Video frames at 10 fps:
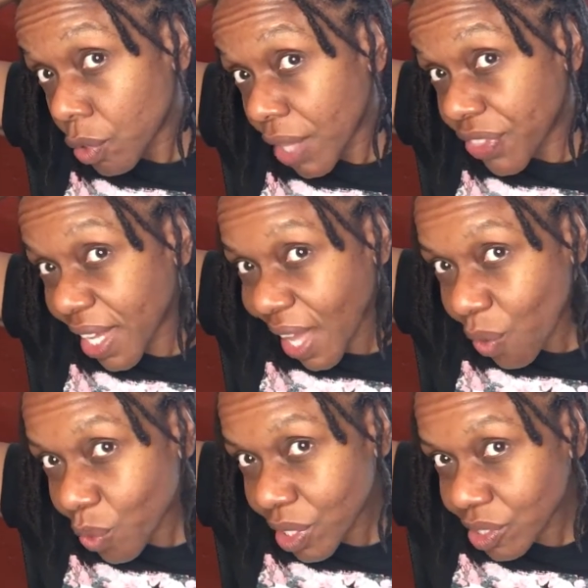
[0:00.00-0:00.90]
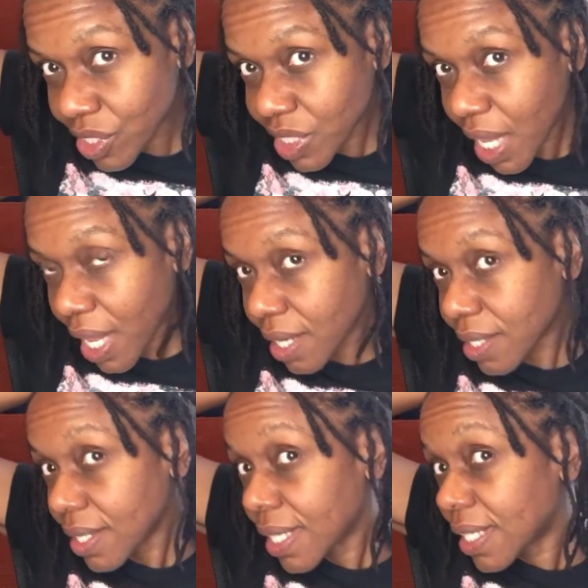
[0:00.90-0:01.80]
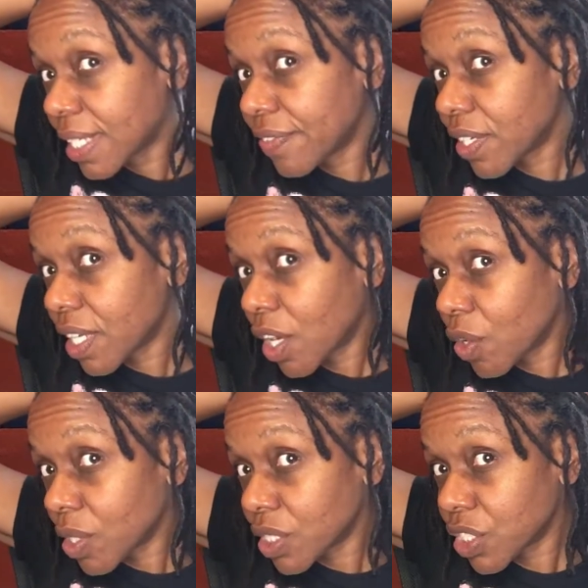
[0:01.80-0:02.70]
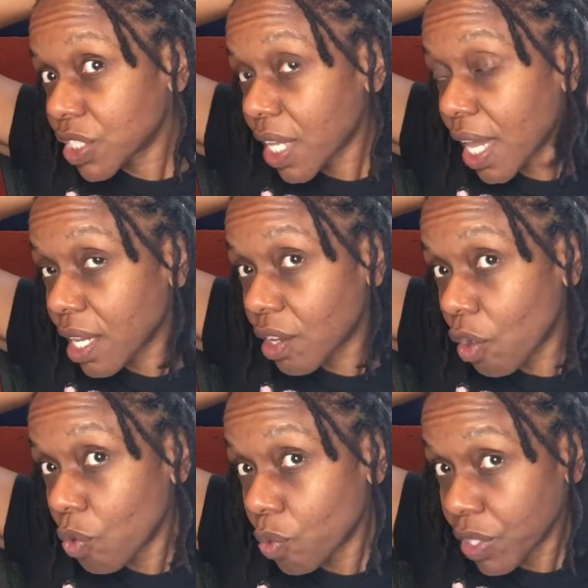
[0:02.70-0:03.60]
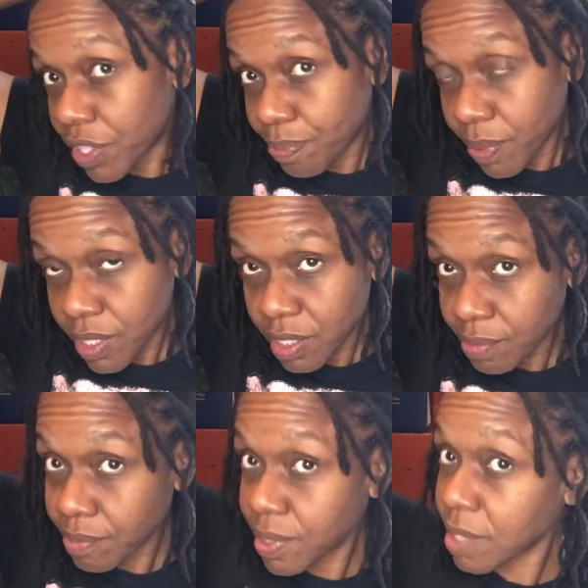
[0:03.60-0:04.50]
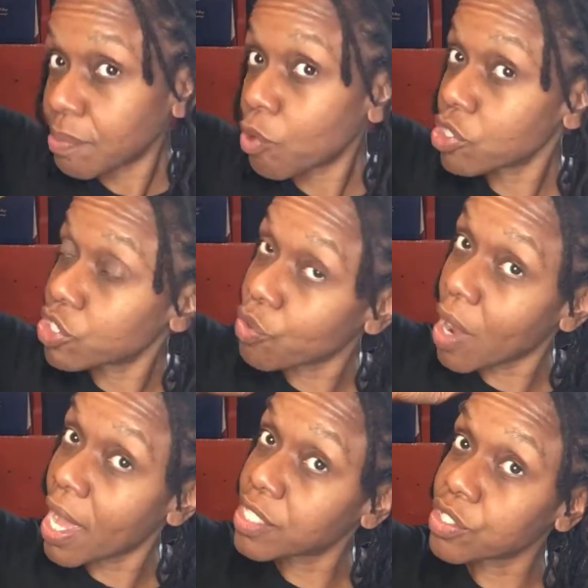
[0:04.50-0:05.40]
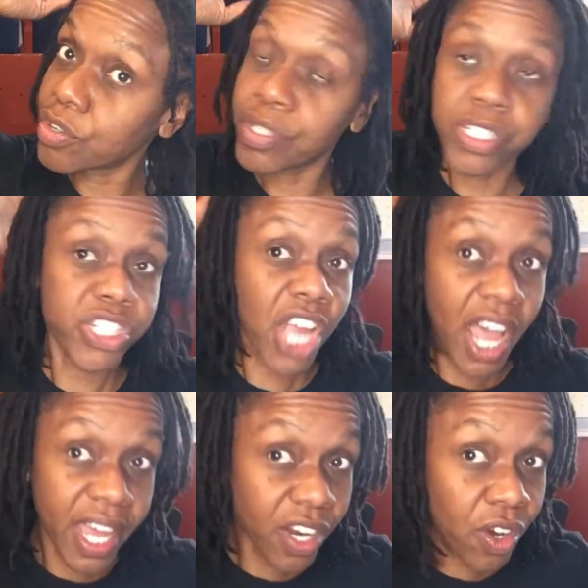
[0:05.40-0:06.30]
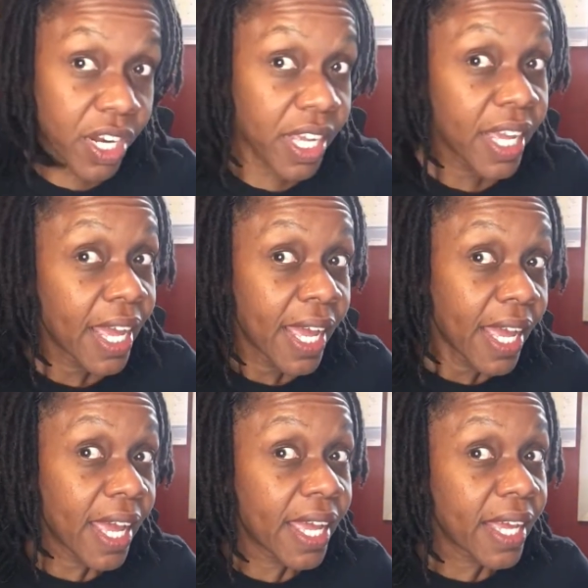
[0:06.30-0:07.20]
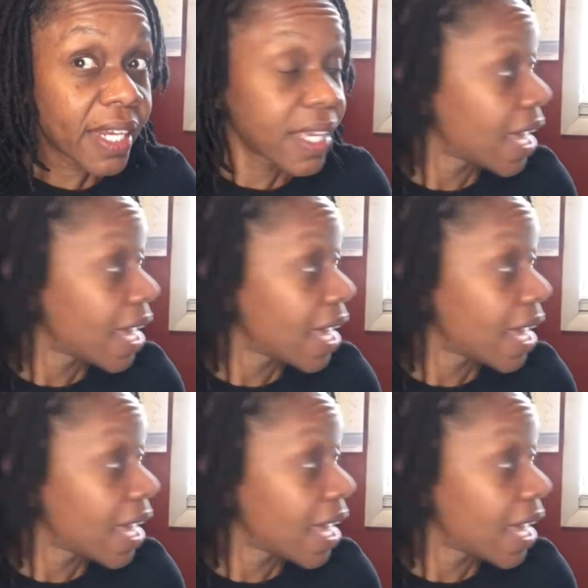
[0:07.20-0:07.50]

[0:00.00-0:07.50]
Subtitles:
I think I will just kind of leave it alone and just kind of go with, put some moisturizer and shine on it, and